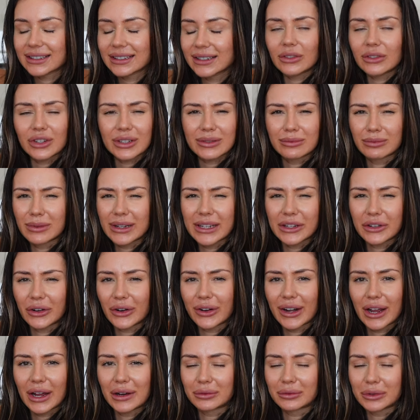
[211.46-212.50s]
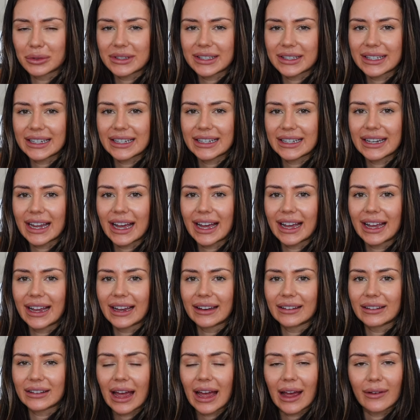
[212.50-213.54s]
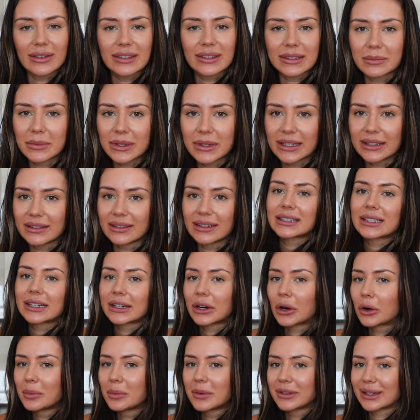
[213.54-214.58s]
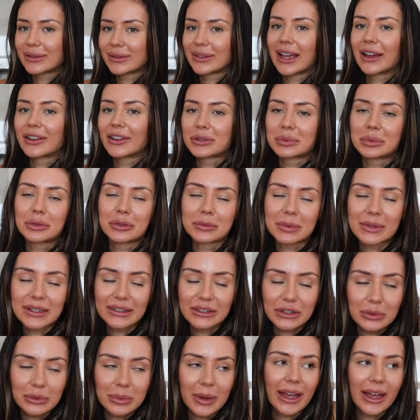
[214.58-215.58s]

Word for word: just really gotten out of routine, and having something to hold myself accountable has been super